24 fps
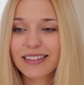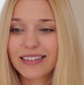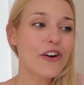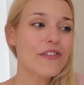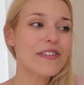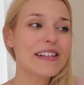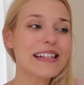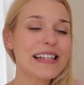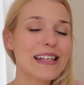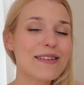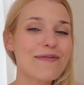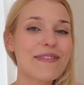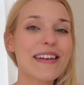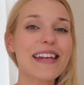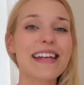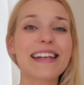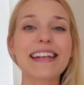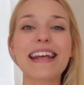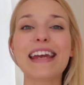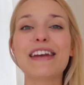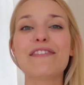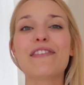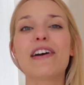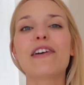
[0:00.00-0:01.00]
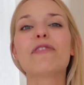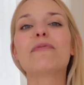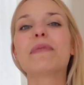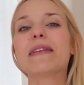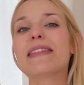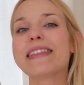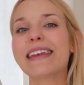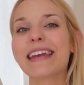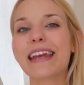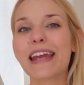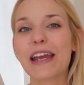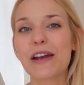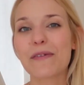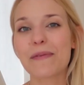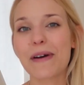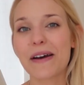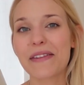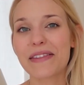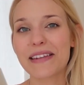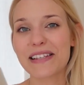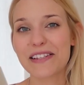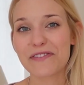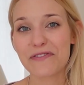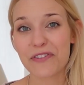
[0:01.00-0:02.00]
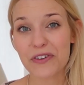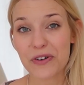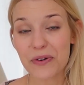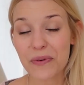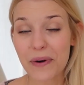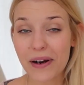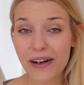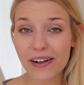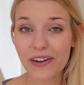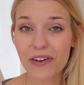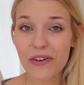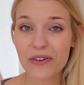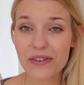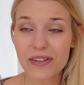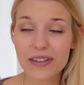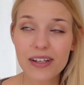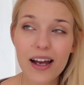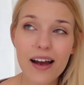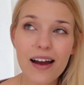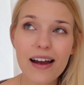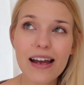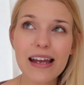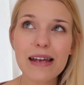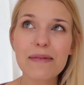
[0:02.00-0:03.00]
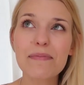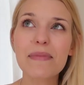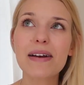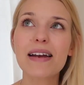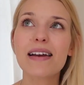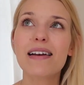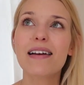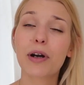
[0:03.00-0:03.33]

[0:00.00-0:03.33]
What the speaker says: Obviously, me and Dave have been thinking about this for quite a long time,